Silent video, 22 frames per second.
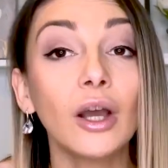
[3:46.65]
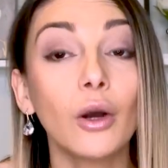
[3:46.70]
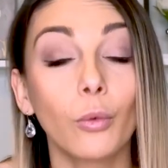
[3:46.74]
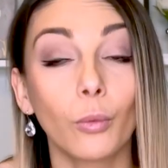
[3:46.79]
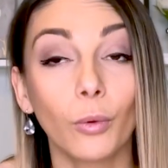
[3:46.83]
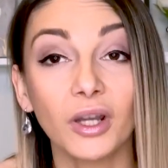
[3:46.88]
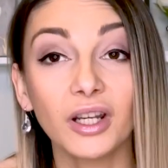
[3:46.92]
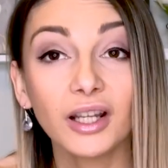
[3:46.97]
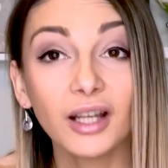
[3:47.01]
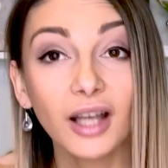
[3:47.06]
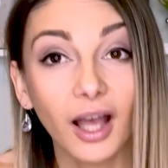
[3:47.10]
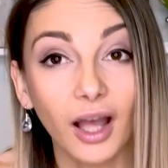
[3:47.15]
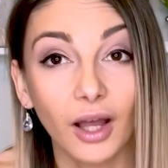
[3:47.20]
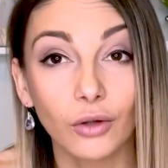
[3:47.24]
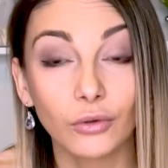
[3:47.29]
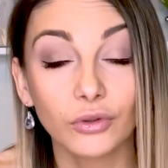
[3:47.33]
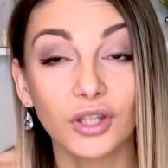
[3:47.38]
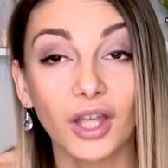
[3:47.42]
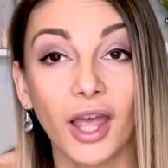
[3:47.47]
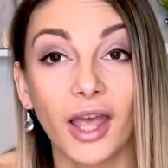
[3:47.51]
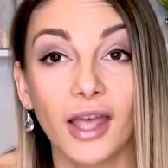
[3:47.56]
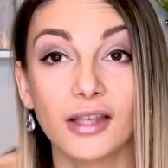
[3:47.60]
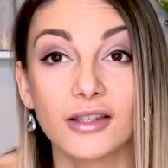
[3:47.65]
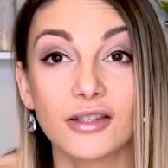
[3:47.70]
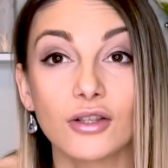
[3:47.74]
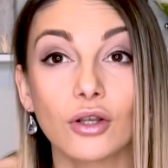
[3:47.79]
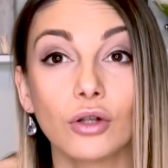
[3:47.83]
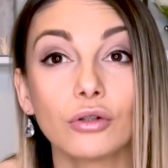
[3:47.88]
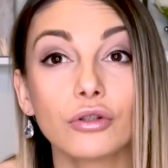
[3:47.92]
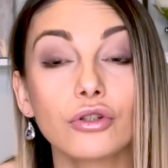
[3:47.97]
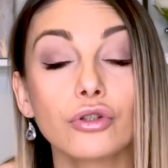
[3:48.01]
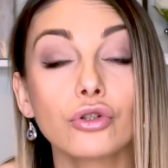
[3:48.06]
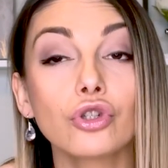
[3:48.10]
One account has
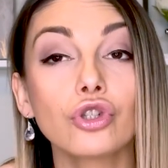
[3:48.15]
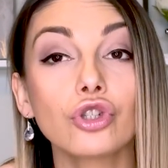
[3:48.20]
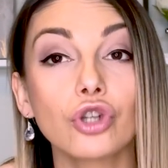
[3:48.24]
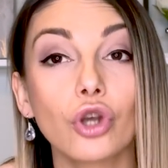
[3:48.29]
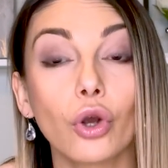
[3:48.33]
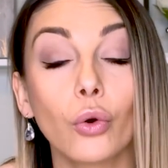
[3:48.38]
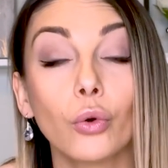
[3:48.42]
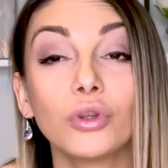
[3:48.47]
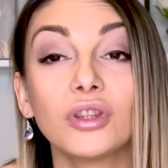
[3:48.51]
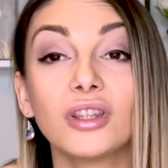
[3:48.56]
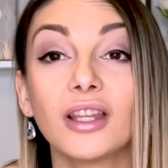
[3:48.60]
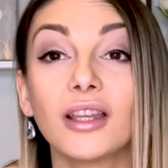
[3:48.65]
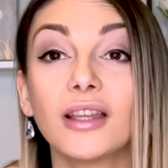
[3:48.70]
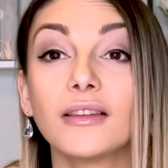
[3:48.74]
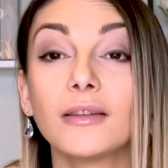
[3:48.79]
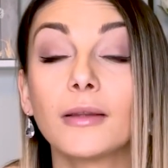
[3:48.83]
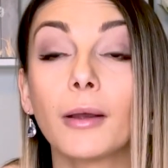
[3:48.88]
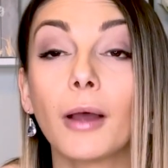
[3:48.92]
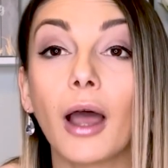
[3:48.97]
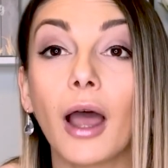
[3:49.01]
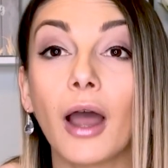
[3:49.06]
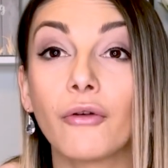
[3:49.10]
also shown that